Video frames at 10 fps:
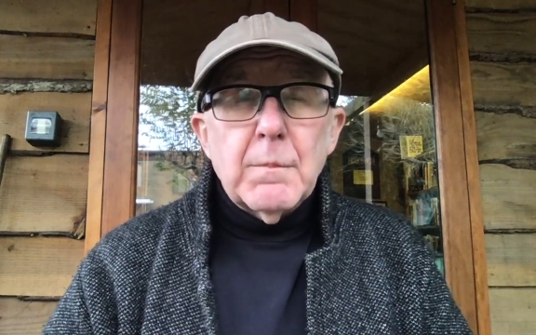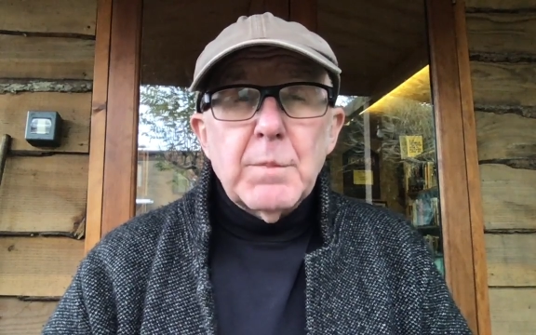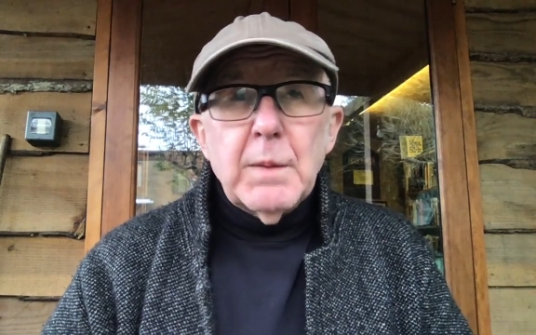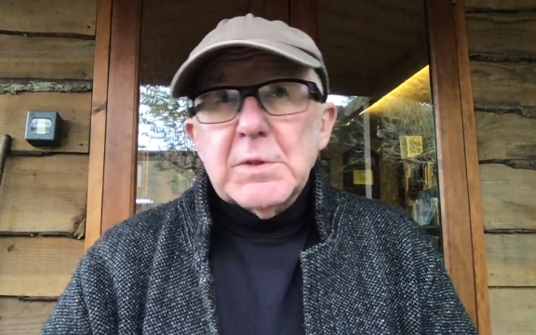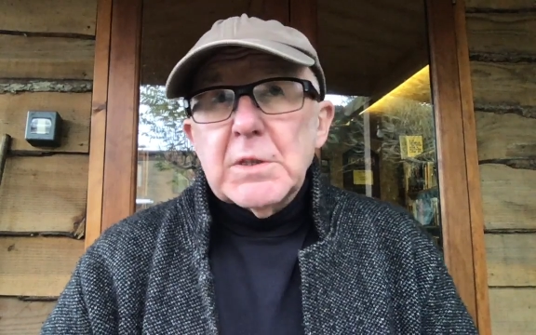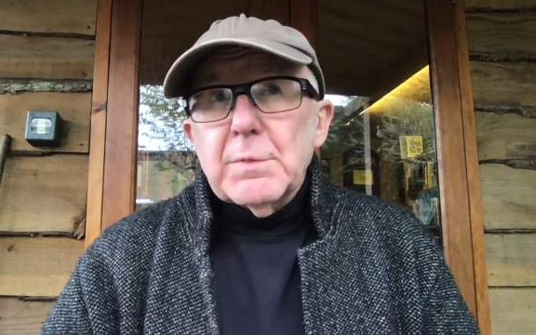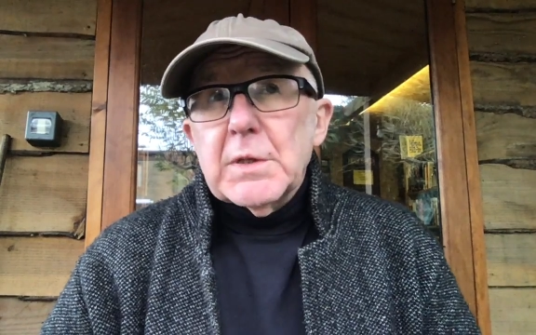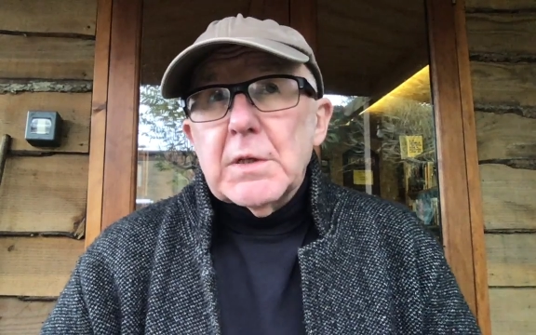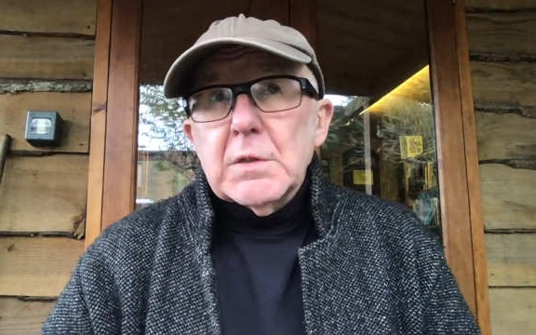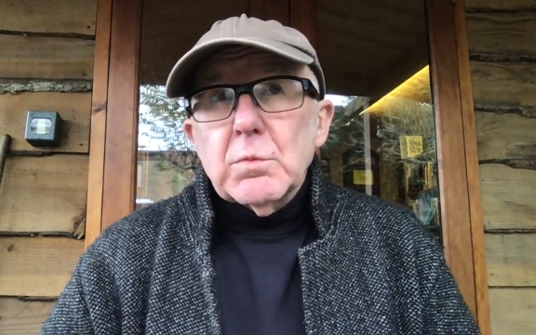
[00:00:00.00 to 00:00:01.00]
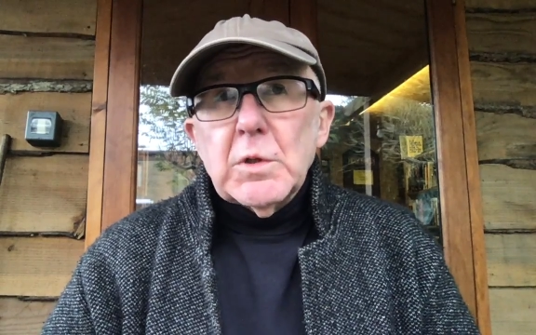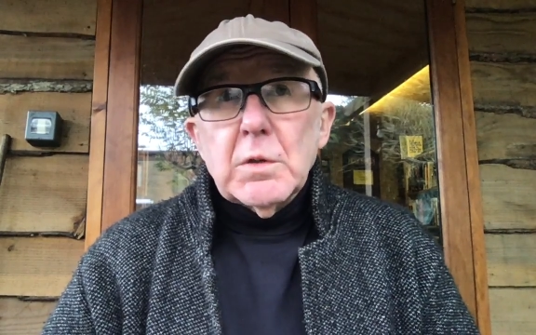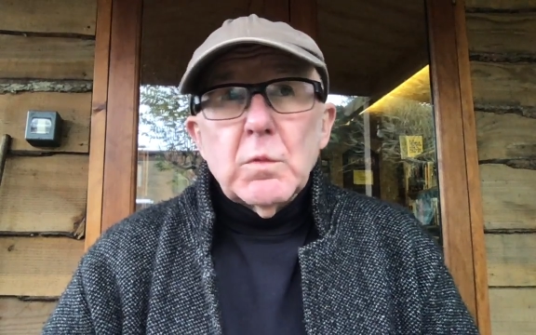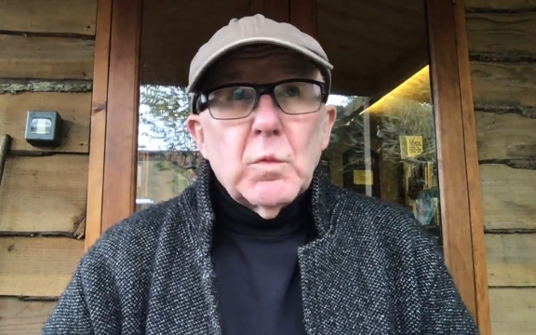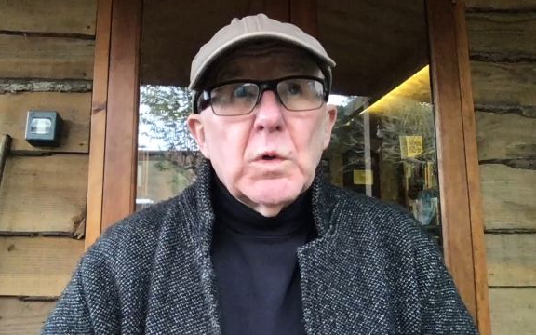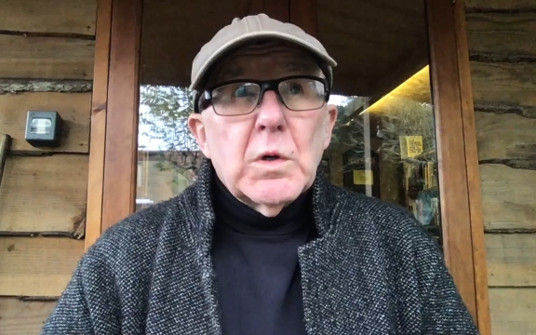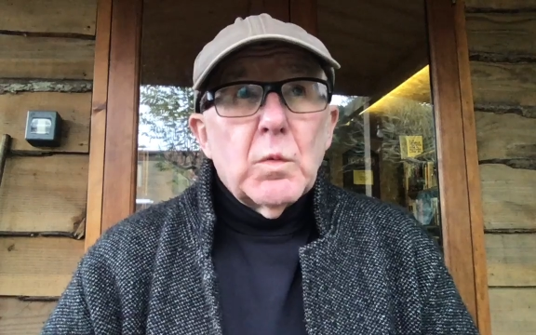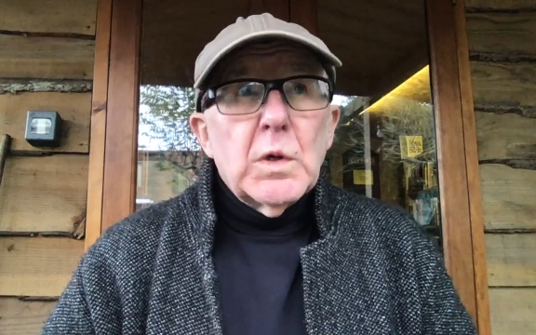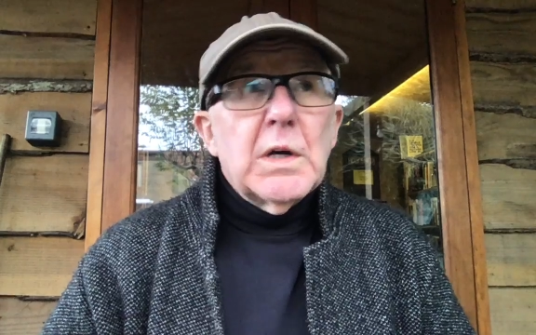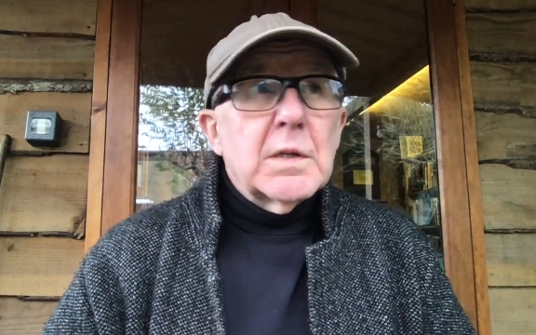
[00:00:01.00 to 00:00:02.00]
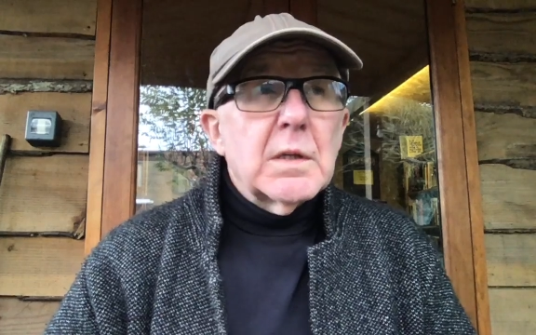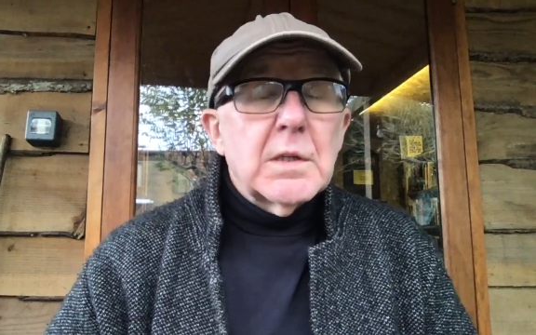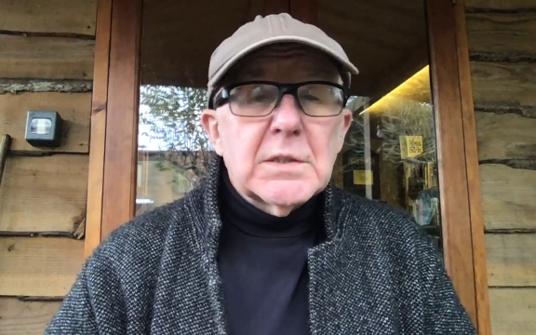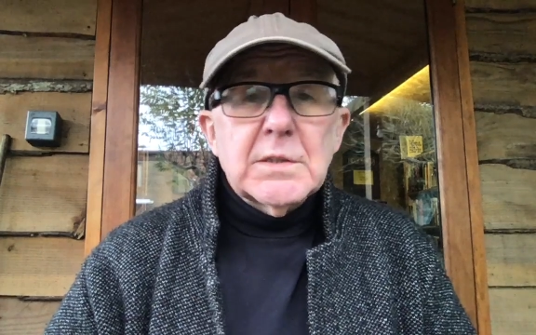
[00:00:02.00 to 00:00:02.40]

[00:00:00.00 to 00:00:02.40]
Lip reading: Perhaps it's because we're aware that there's